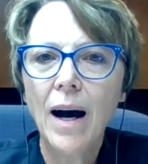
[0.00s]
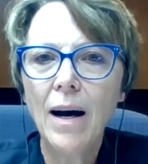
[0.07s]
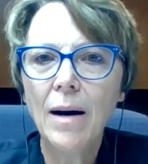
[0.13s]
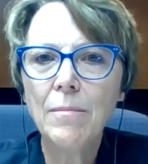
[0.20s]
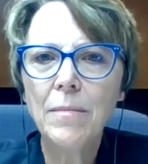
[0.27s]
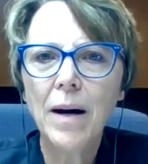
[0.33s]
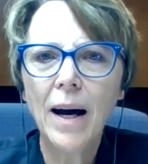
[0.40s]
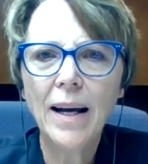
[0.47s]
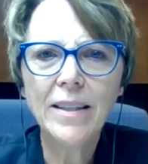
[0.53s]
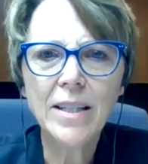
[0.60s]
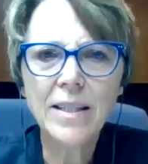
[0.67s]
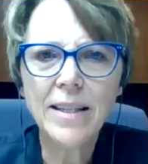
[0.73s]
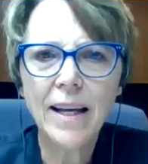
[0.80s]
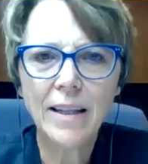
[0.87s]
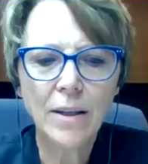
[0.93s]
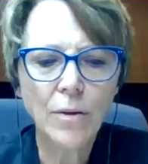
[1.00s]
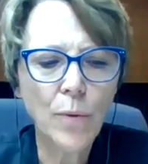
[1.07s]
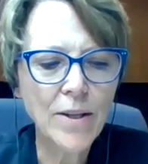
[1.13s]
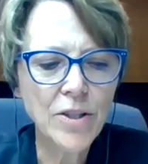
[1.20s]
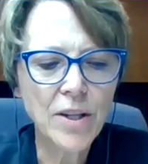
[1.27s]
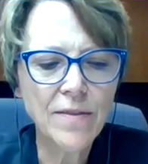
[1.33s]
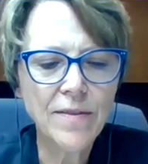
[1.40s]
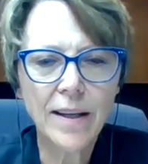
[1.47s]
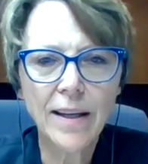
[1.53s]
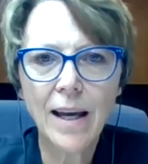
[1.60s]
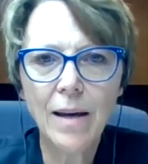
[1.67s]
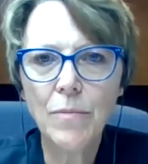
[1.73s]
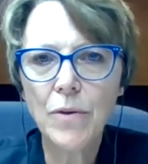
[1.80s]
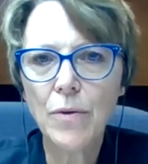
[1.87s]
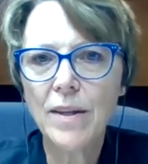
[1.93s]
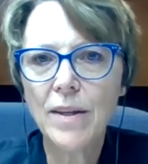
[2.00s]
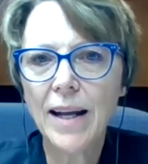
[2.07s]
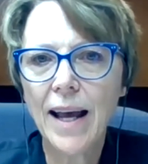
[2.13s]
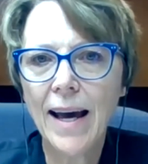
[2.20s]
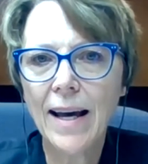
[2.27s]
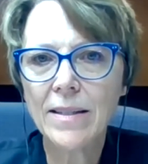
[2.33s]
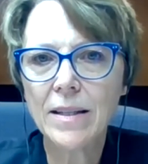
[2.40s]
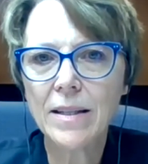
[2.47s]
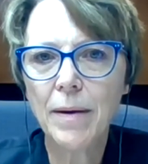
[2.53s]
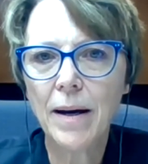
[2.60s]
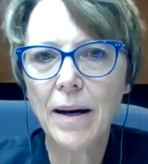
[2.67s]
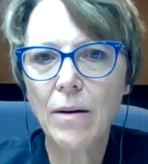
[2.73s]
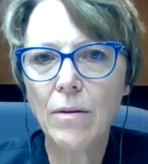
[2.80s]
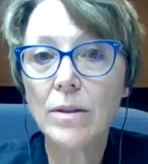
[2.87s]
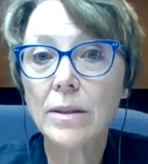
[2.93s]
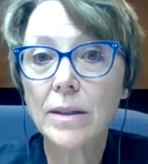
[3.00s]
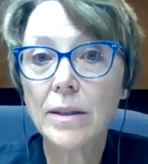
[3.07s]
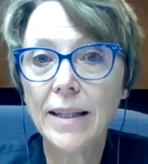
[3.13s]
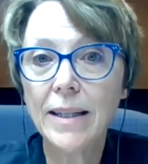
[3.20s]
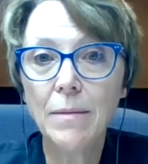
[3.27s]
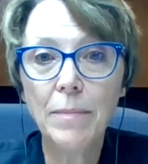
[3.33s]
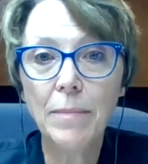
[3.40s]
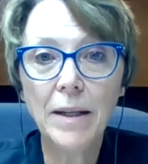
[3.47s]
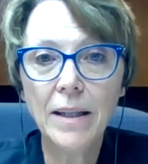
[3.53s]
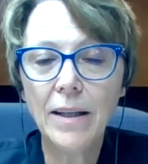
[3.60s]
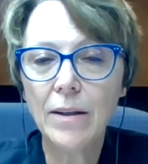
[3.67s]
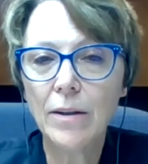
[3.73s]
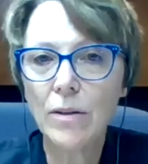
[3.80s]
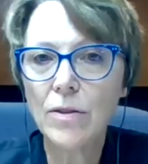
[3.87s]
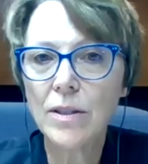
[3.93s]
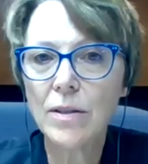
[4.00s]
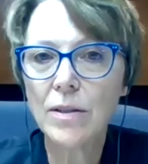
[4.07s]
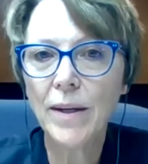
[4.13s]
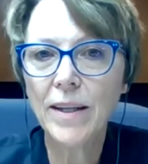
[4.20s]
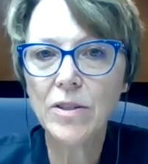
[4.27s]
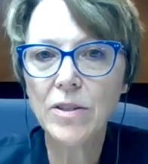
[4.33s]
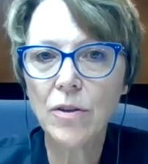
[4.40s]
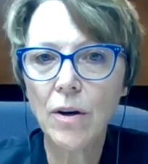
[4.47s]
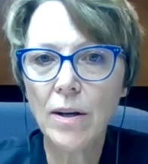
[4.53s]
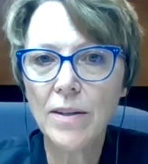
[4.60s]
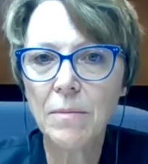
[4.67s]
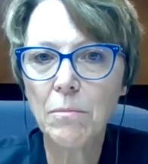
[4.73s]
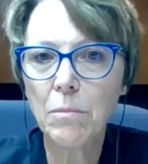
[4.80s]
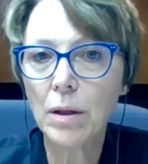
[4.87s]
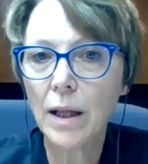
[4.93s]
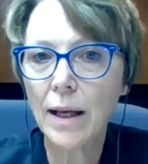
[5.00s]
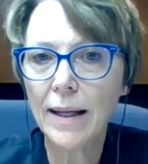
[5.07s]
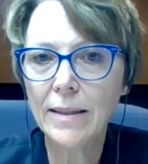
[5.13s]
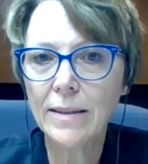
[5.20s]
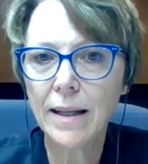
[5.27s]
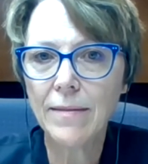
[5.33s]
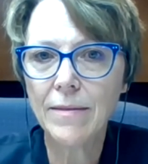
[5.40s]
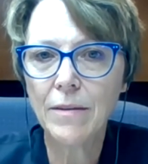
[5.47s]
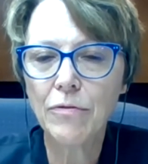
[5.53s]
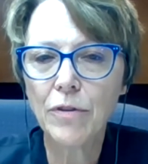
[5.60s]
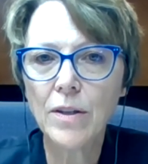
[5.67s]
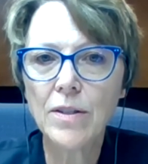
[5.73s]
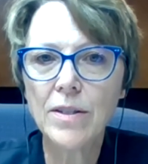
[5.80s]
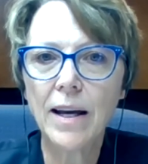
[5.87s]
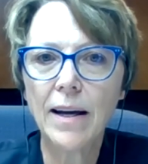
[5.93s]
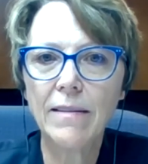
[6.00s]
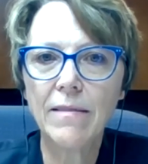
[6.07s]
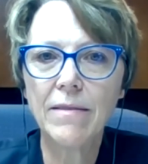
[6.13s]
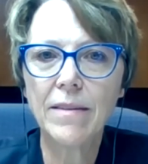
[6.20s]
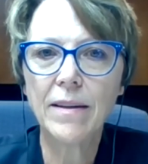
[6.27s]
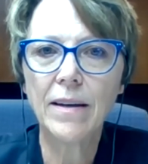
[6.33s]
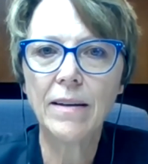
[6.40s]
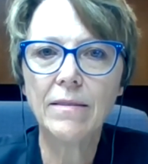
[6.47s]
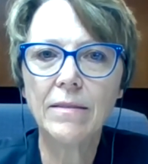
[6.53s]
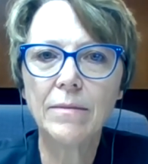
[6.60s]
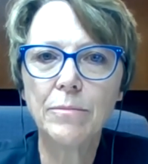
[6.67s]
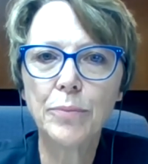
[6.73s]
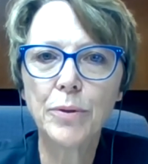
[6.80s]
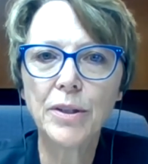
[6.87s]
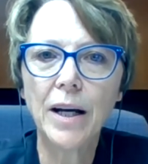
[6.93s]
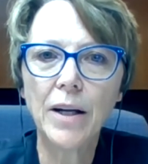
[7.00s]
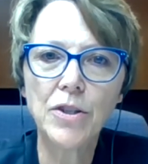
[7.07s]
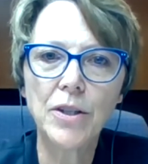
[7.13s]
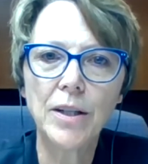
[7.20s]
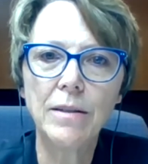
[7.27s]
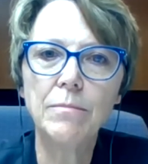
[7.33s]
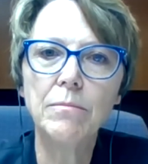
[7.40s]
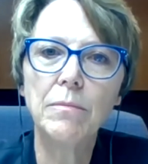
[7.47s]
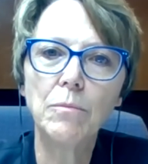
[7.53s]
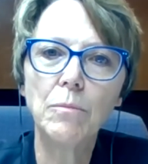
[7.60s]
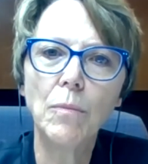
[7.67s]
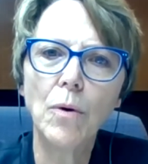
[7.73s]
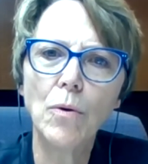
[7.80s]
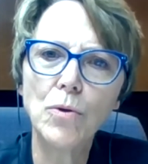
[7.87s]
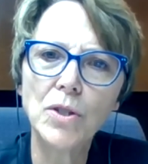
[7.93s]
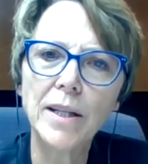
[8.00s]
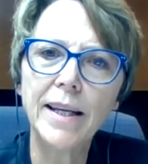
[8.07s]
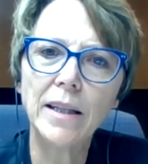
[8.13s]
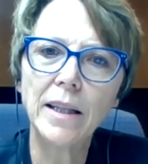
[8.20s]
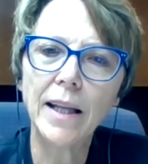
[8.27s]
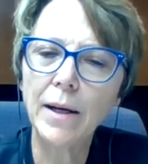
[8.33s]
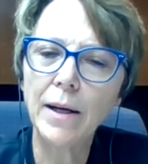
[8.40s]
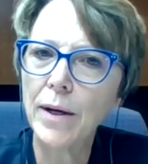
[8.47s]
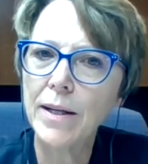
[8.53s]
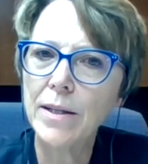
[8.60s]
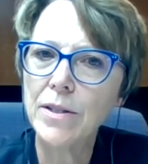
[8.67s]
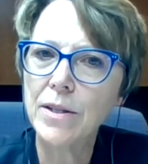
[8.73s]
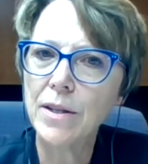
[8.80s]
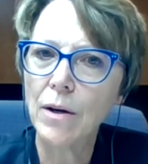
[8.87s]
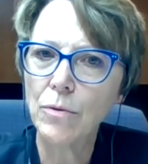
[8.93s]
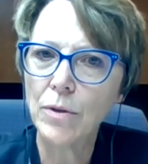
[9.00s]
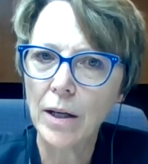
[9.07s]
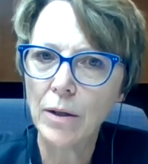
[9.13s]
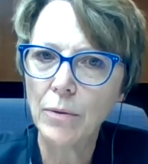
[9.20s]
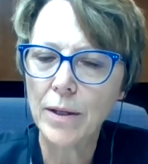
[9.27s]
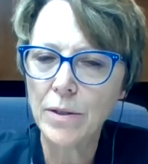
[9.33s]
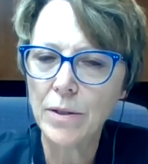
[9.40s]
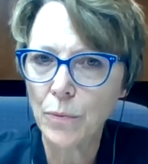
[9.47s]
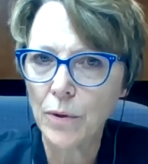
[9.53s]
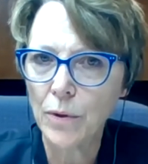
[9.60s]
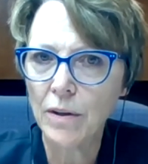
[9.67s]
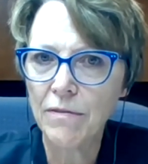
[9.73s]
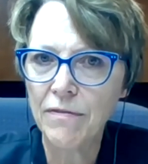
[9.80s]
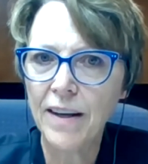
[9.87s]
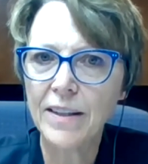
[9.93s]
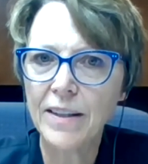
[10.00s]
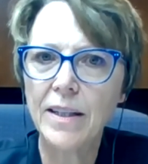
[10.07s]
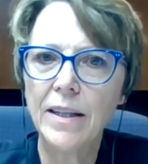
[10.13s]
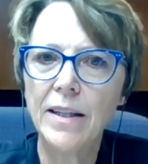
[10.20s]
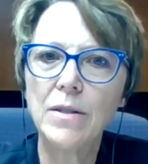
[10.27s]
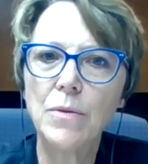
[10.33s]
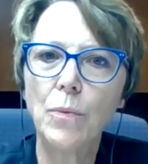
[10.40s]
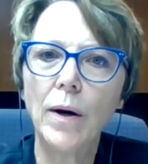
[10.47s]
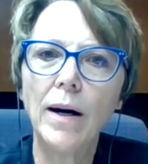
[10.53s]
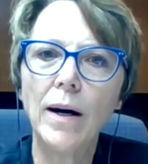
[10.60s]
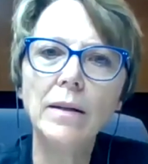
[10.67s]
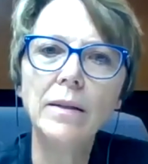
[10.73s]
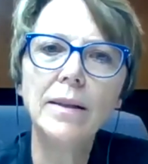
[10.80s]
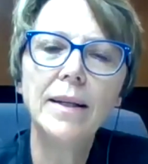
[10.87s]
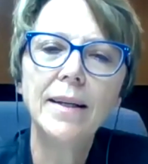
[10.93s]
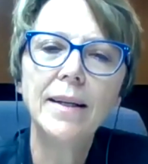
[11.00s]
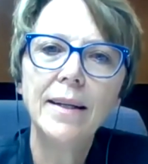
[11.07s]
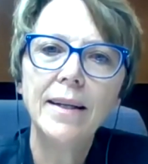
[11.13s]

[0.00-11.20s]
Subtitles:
I just had a question that came through that asked about kidney bean yields. We saw some blight on the front side of the production, mostly in light reds, though dark reds were affected as well.